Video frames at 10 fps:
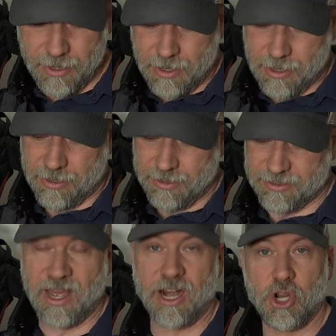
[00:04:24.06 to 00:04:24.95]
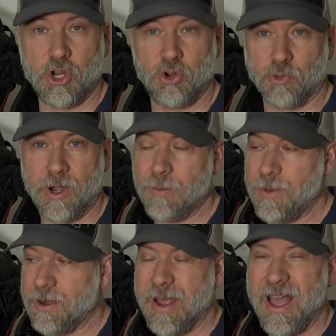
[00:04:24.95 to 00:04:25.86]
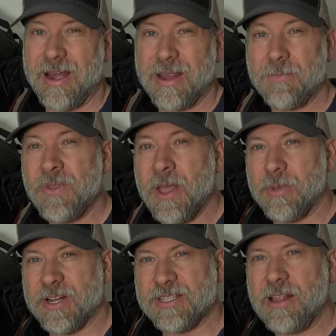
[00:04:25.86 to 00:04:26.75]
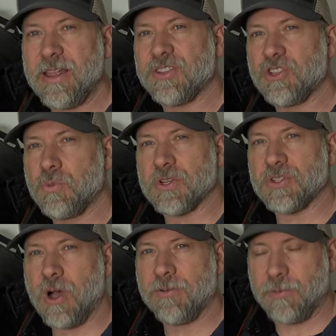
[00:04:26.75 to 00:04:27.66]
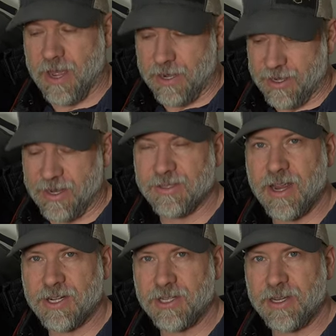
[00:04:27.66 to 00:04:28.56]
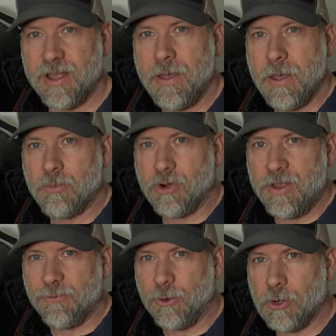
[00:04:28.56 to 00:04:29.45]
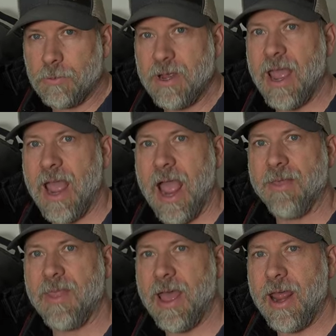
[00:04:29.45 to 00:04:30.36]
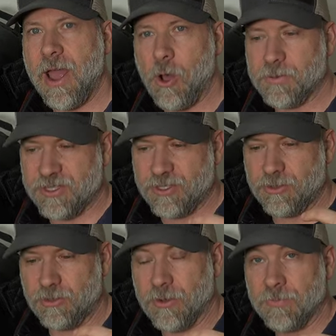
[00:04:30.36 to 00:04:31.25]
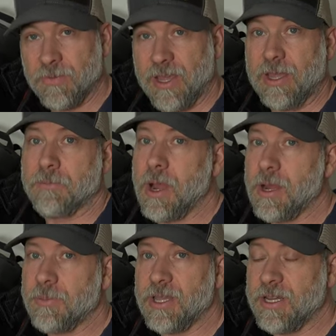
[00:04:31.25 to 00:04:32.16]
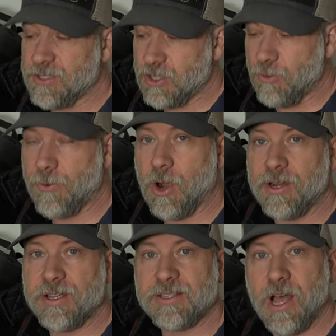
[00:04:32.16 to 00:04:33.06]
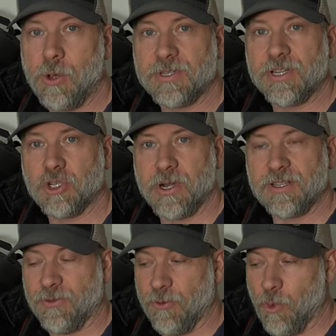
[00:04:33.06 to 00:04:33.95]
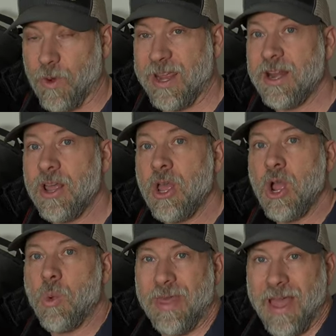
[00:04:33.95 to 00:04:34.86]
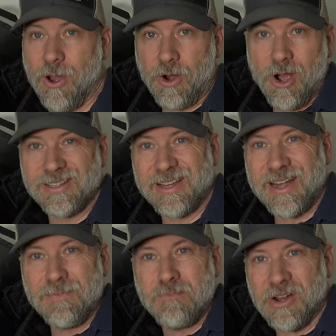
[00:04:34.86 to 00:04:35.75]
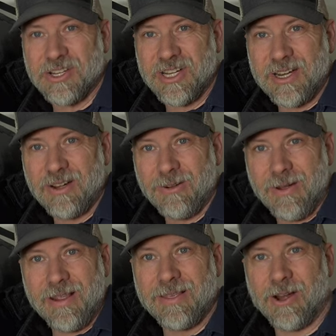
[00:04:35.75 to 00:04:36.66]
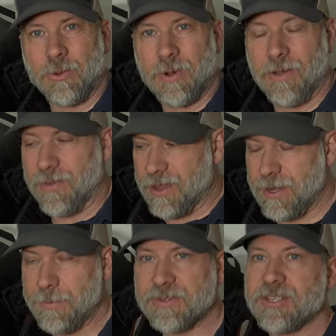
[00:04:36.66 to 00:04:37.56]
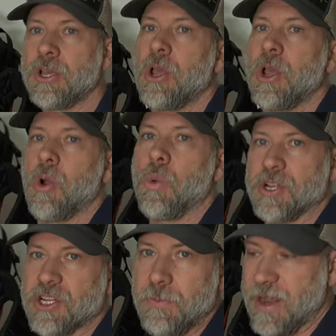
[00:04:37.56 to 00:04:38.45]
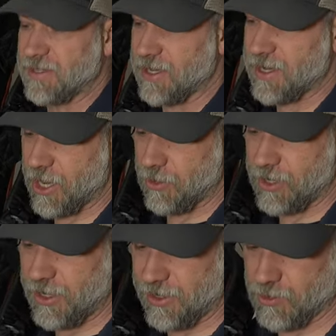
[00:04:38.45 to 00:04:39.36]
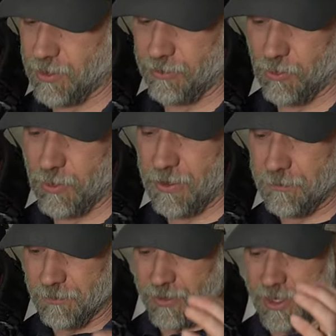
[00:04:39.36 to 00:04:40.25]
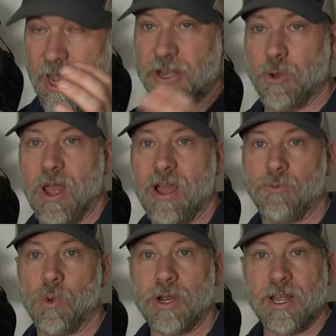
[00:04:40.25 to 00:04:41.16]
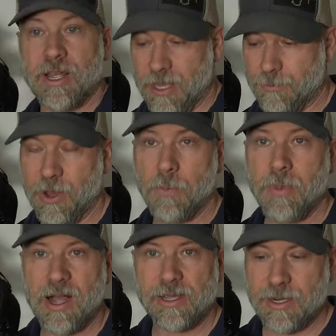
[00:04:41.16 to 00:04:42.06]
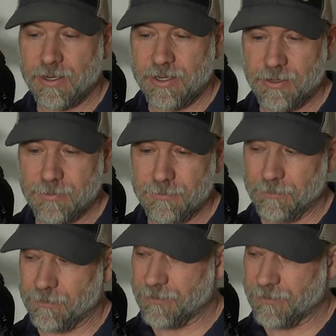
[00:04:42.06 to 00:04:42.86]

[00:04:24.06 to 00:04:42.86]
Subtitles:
It's got a great amount of padding, but it's not like super soft padding. It's actually pretty firm, and that helps to, in my opinion so far, has helped to transfer the weight without causing any bunching or anything around the hips, which makes it carry extremely well. I do have one hip belt pocket on here.